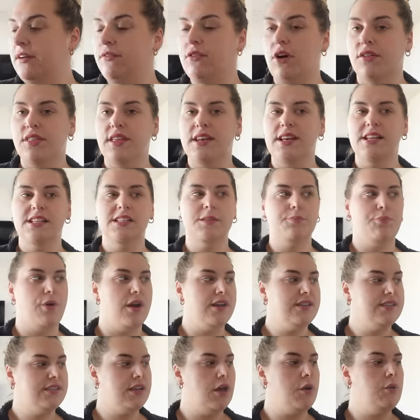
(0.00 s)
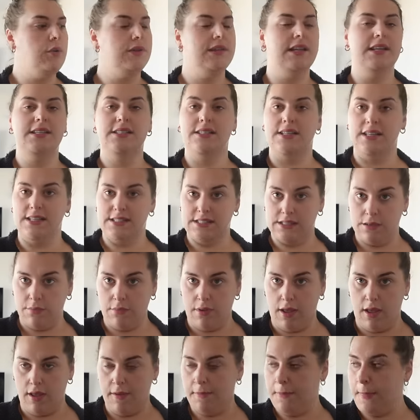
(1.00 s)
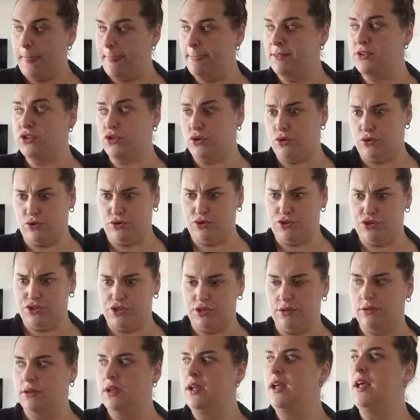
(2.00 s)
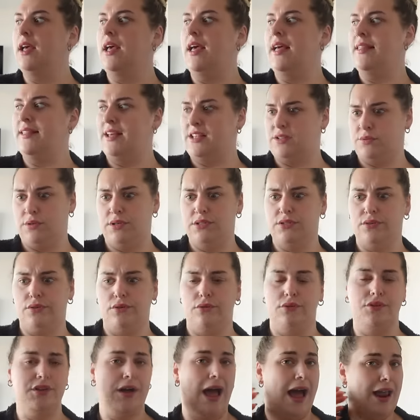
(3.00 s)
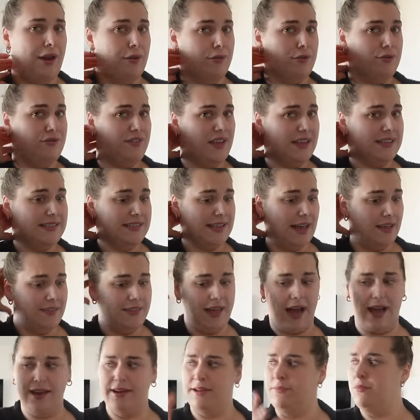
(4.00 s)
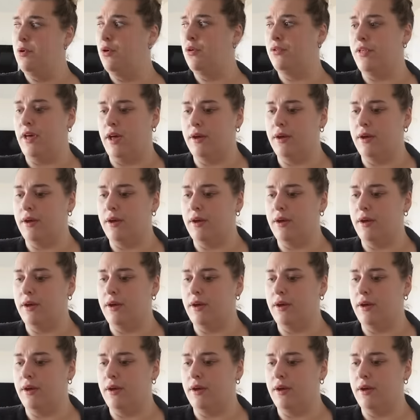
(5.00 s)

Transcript: I've got the Nespresso Latissima Touch. That's what it's called. I don't know if they sell that anymore though.